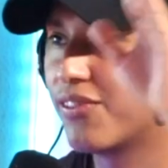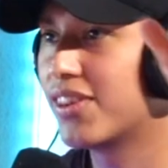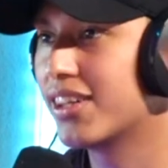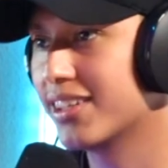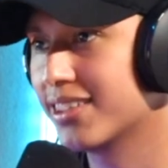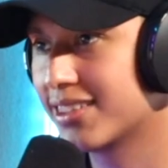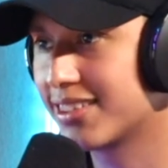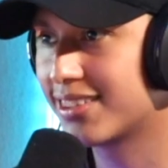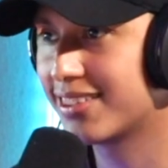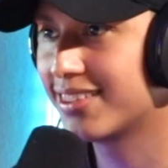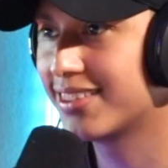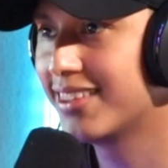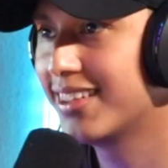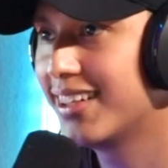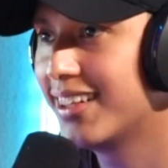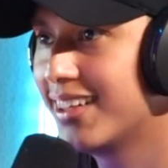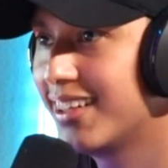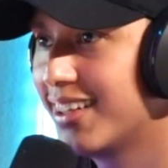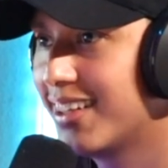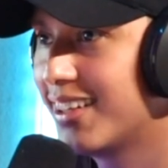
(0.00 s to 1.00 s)
of this.
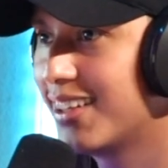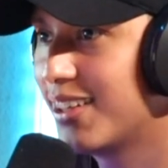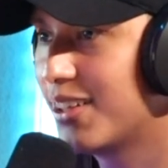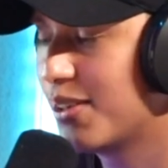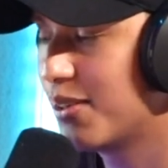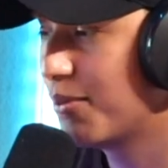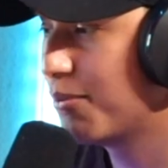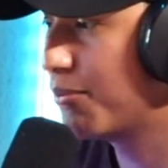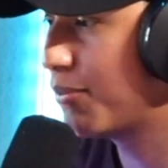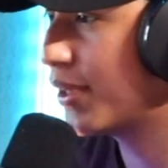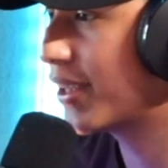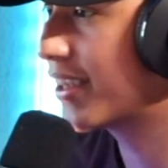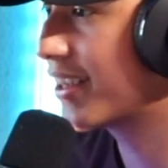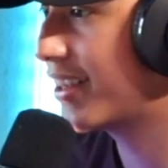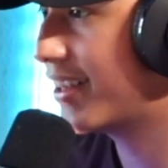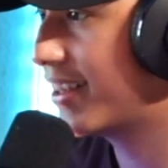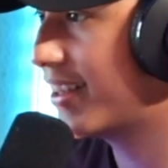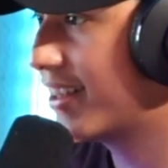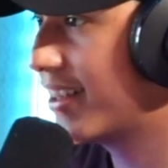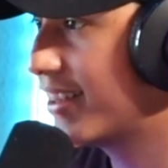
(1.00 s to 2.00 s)
Okay.
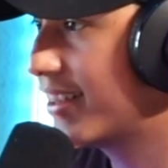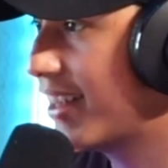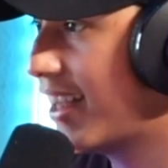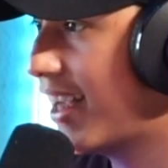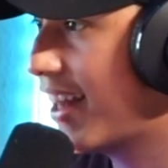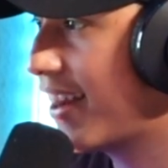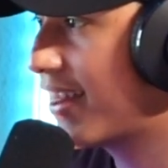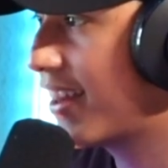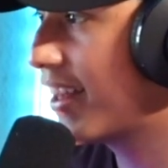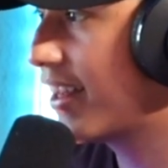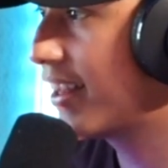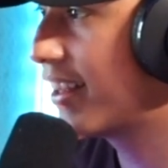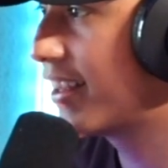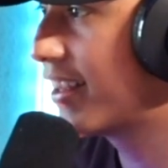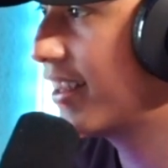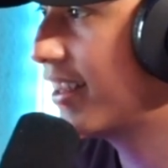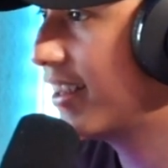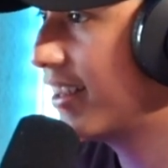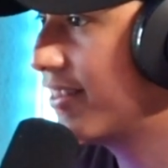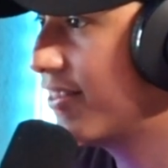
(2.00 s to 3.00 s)
Because I
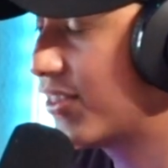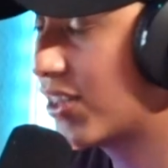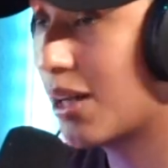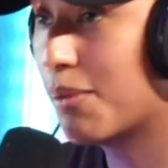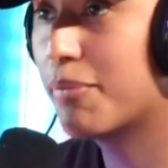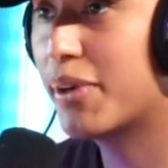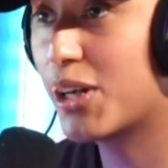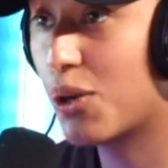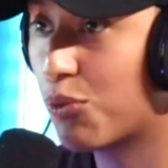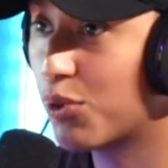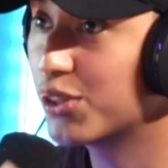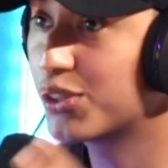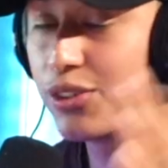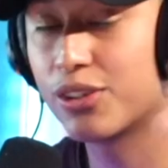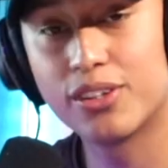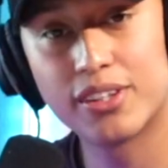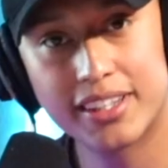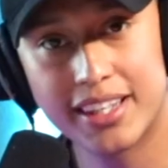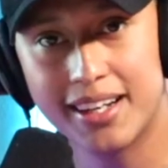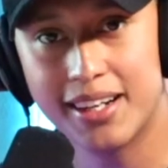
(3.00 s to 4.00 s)
think if somebody wants
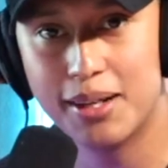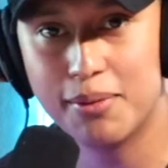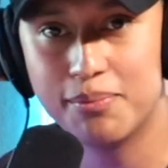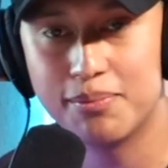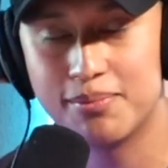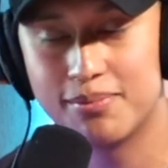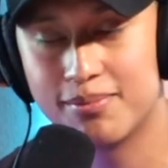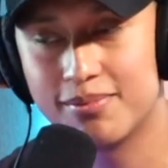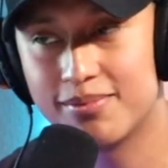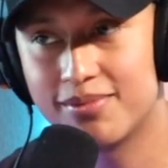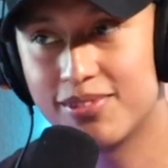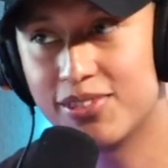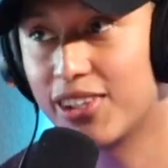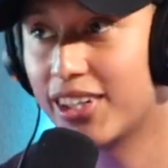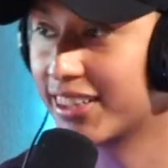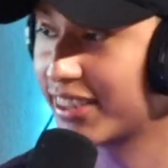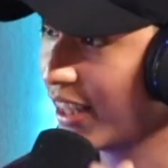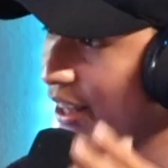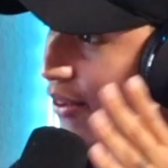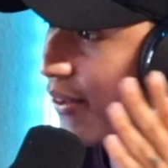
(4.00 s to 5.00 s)
to look it up,
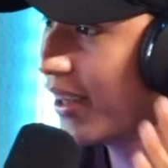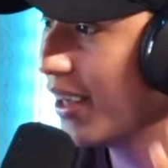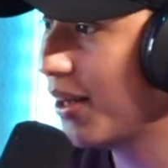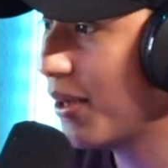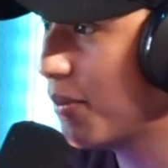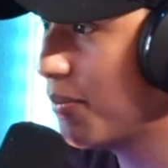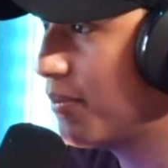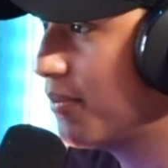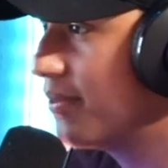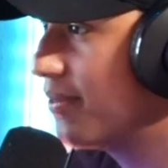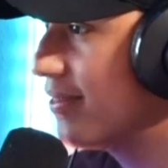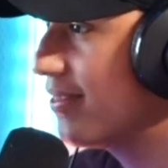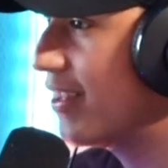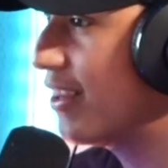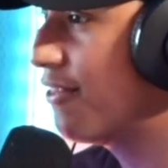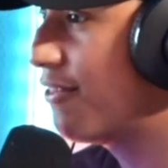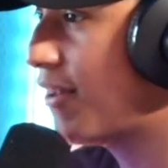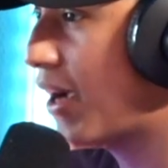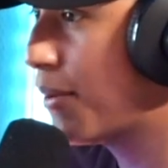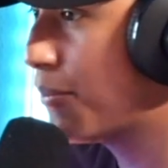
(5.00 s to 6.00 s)
you guys can look it up
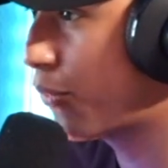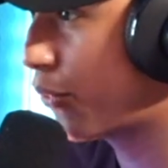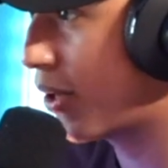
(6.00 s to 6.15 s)
and find